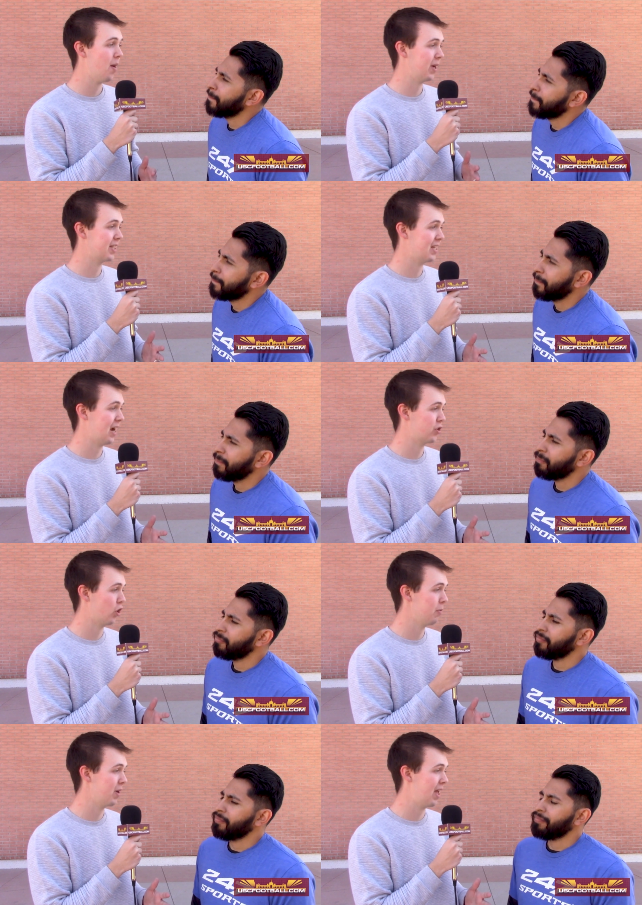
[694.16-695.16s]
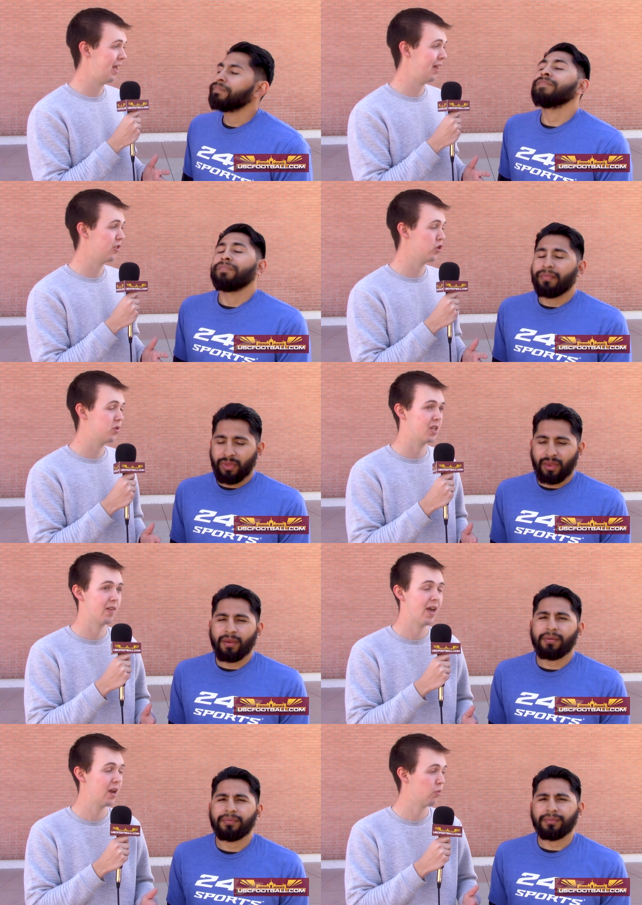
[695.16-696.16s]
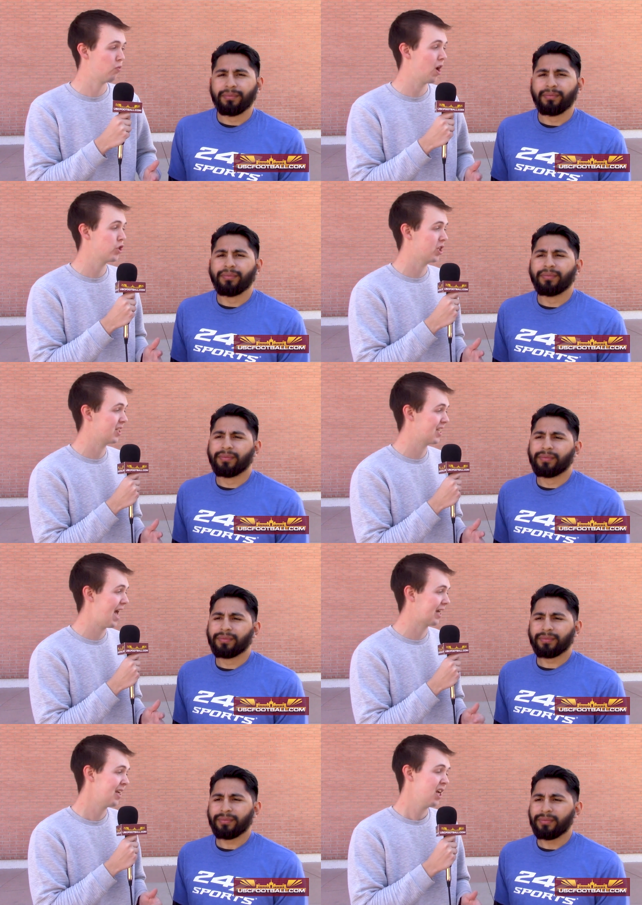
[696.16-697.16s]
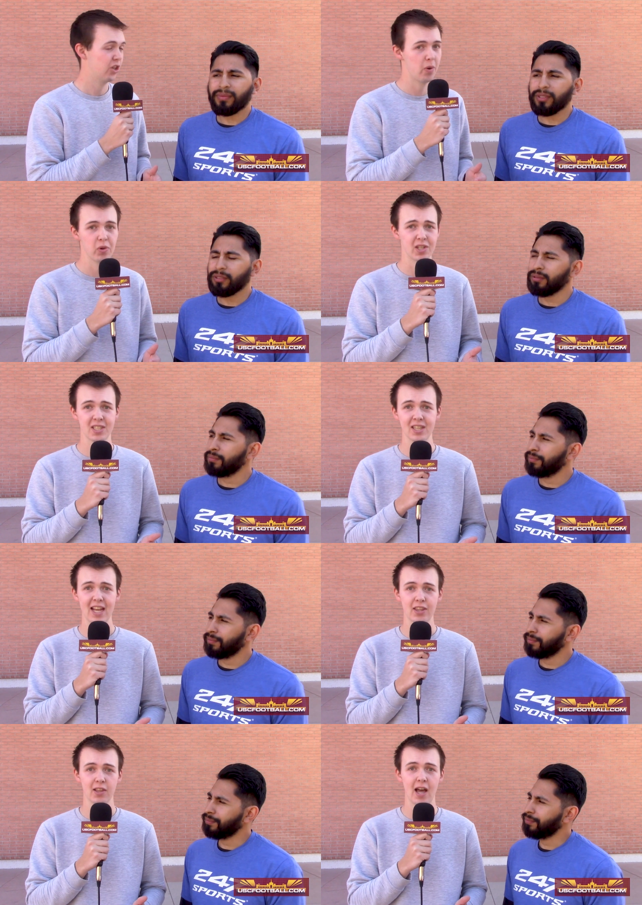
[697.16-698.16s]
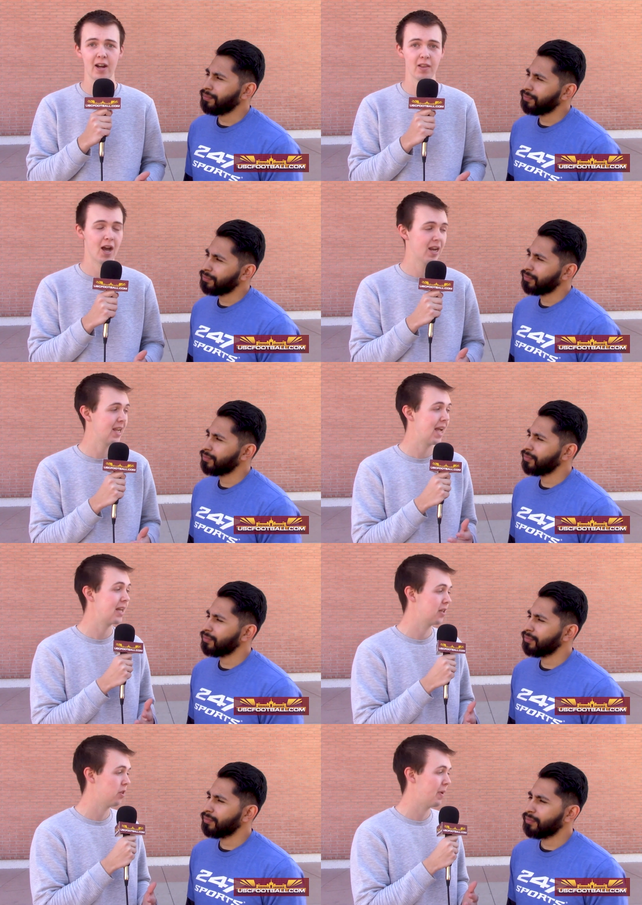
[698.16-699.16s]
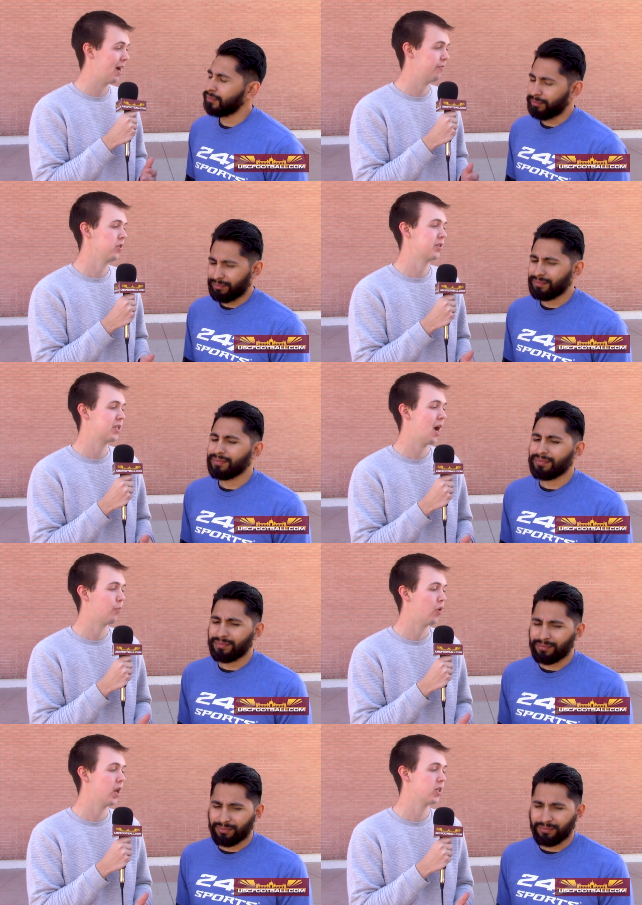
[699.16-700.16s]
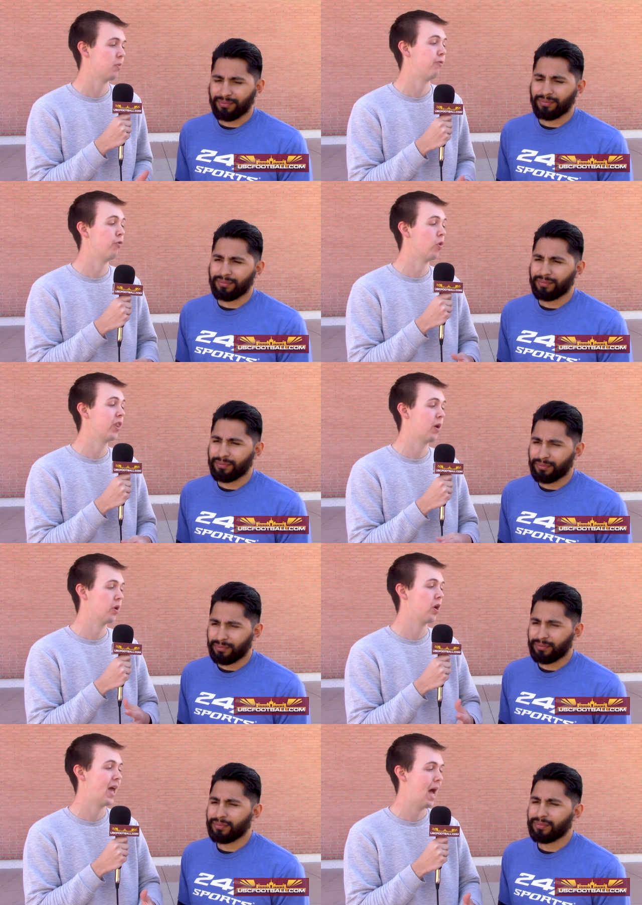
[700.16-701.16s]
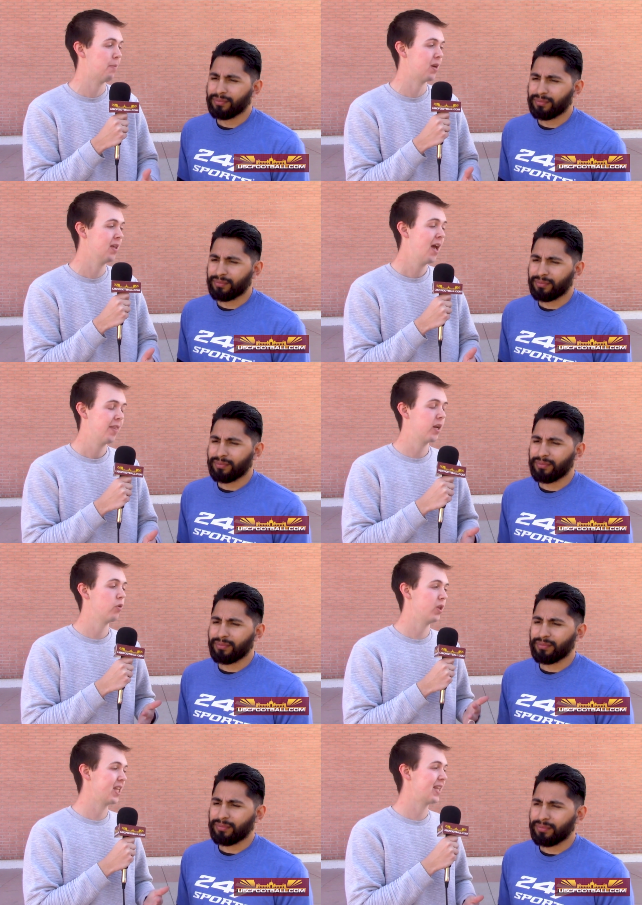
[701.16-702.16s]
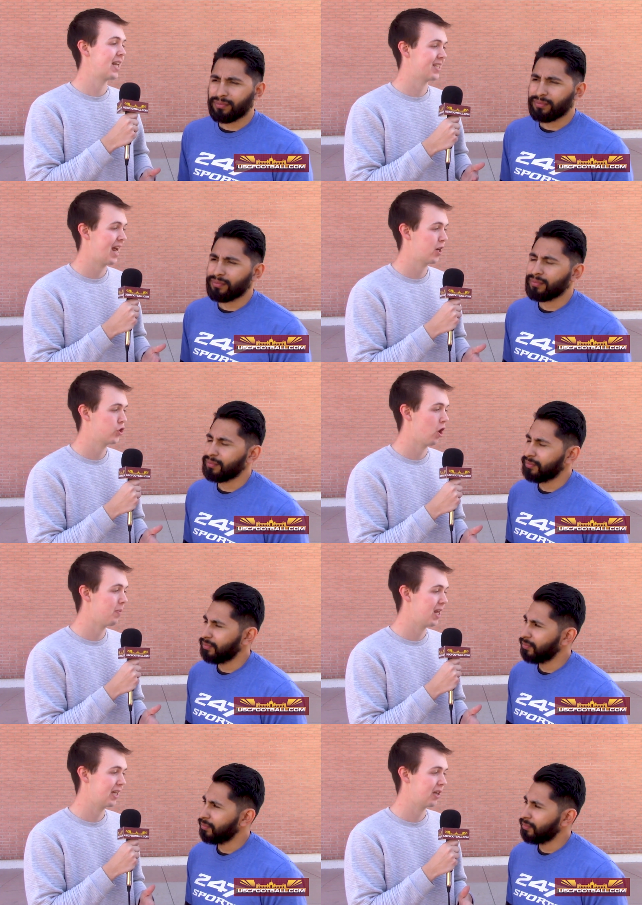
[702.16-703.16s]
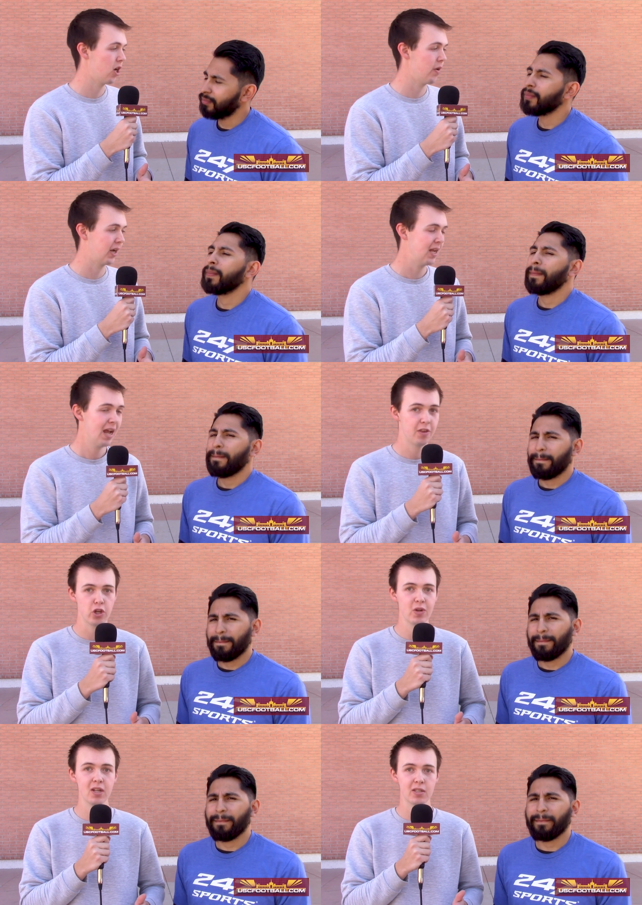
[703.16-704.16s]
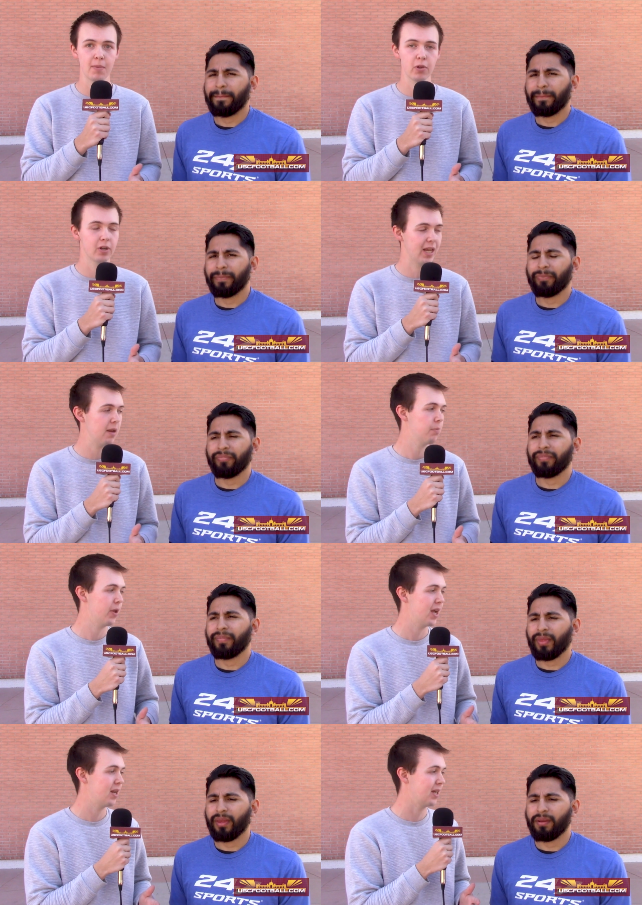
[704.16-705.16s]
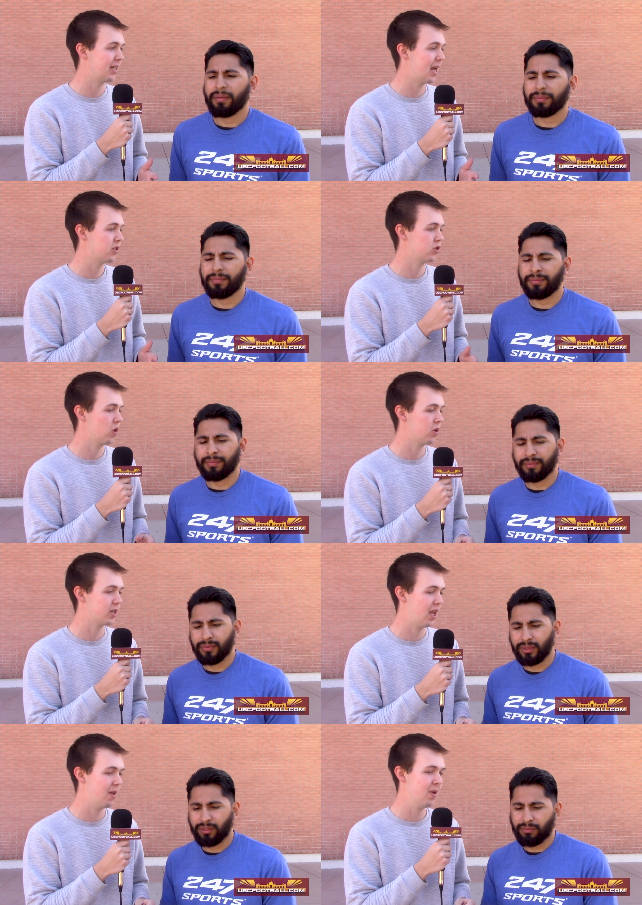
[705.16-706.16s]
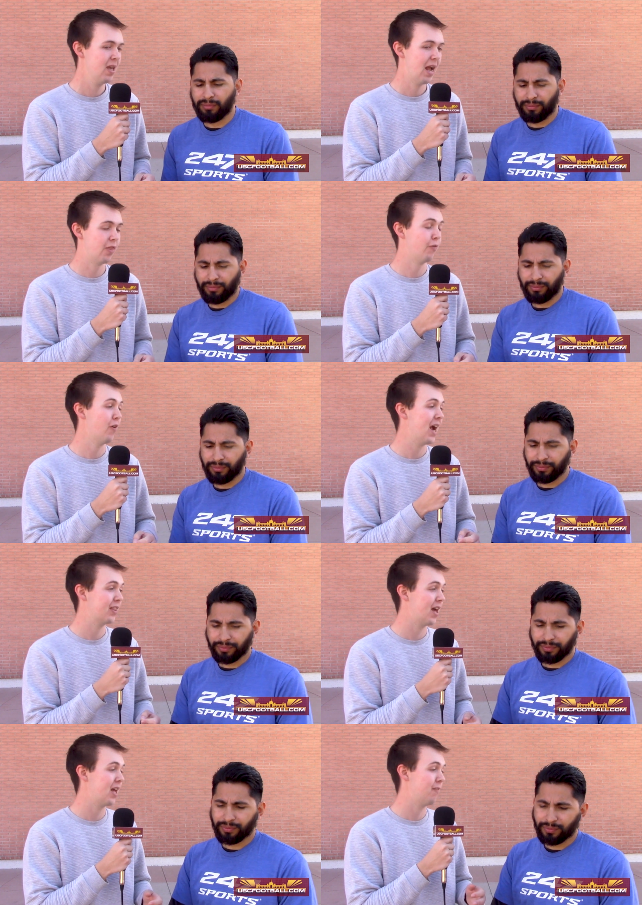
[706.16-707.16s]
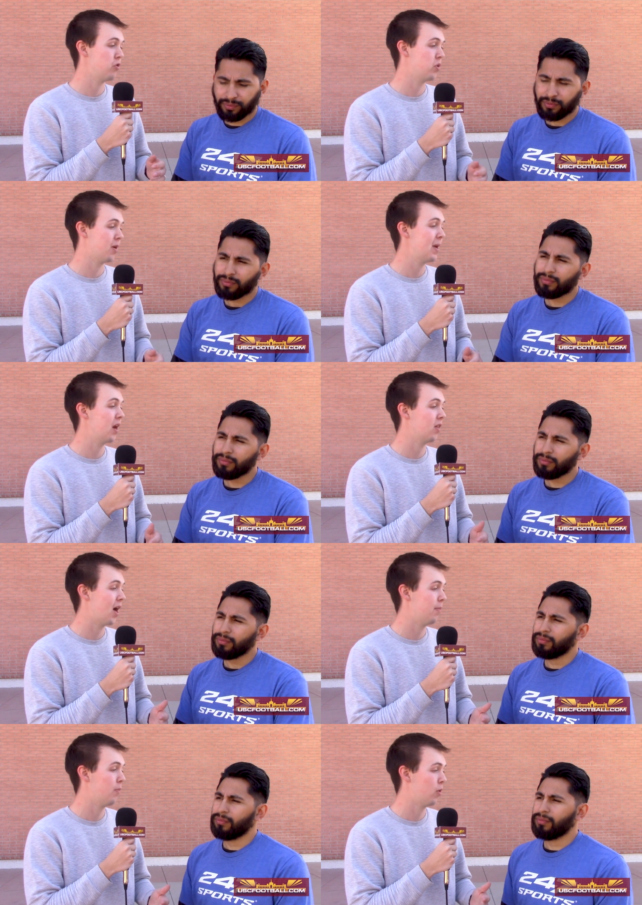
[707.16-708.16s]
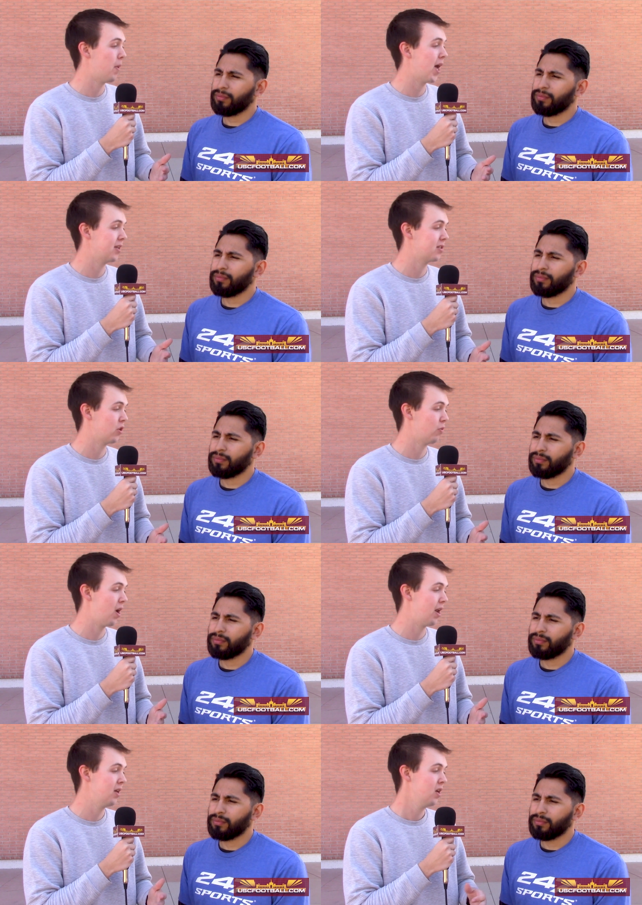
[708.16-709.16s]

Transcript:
Speaker 1: against Zach Charbonnet and the UCLA rushing attack. They were able to slant the line a lot and get into the backfield, stop runs before they were going to happen. They didn't really let Zach Charbonnet get going. I think you need a similar game plan against Notre Dame, and the fact that if you commit a lot more bodies to the run,